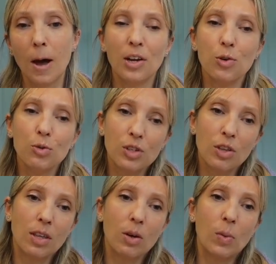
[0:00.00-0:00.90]
And I also
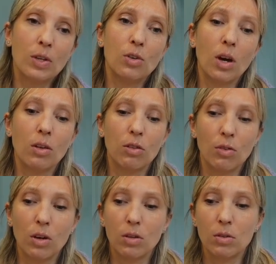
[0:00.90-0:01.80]
think when you go
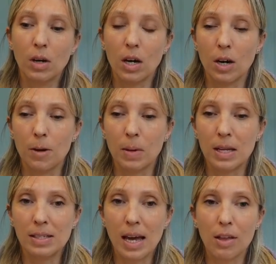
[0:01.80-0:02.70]
through
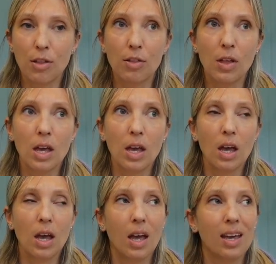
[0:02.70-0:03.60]
a death,
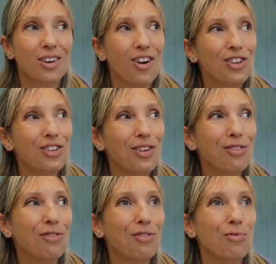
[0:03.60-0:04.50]
it kind
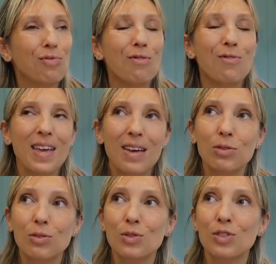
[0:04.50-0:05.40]
of
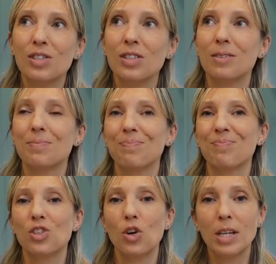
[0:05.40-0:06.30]
reveals
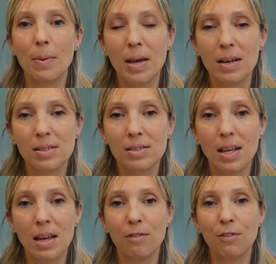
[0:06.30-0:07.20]
dynamics
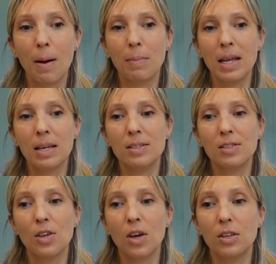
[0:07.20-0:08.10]
in
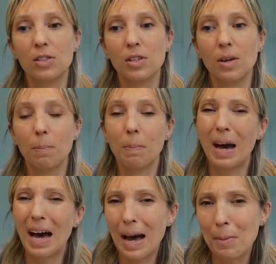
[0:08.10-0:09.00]
families that
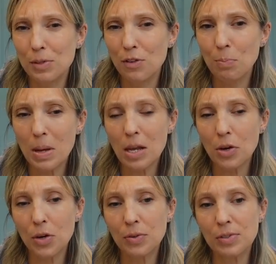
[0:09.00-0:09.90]
perhaps have
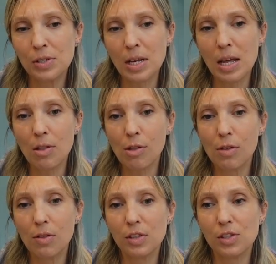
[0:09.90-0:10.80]
been
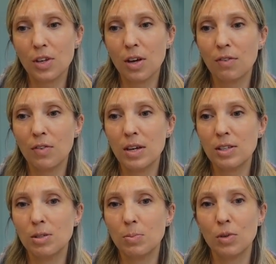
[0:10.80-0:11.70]
underneath the
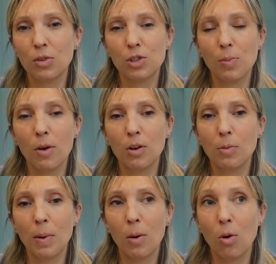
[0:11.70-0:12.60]
surface but not spoken
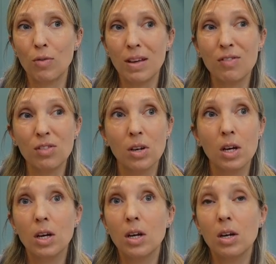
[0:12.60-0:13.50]
about, or even
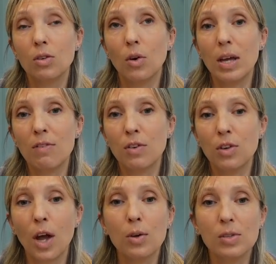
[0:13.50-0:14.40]
not even
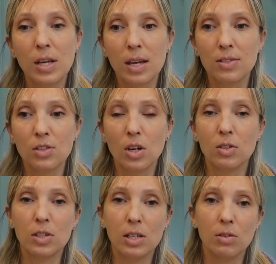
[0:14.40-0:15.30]
noticed
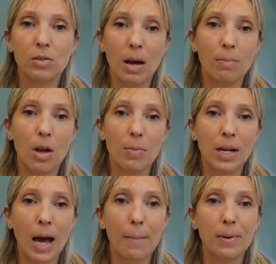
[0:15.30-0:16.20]
until that
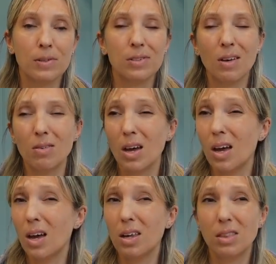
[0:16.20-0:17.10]
moment happens. So
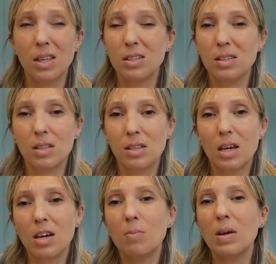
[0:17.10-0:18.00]

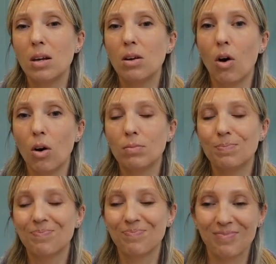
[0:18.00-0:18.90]
there can be a lot.
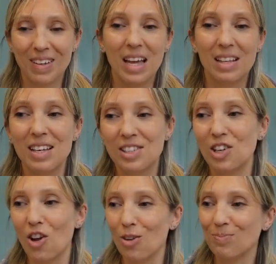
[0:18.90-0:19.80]
There's a
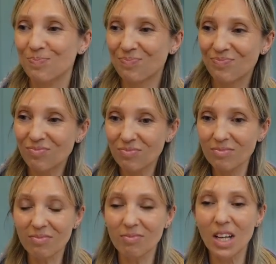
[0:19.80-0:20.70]
lot.
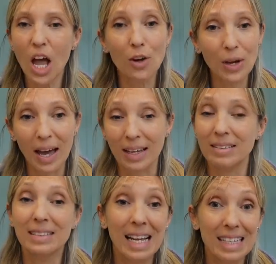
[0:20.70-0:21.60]

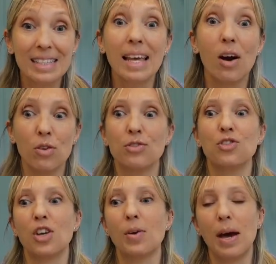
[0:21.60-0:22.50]
Okay, let's get on
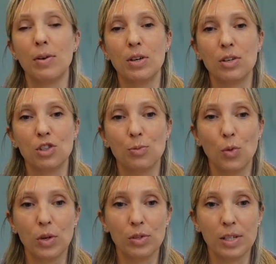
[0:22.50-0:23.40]
to how you can
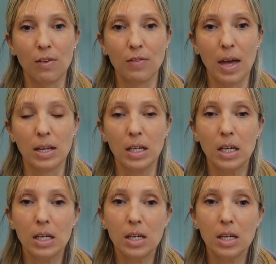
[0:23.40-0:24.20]
support yourself then.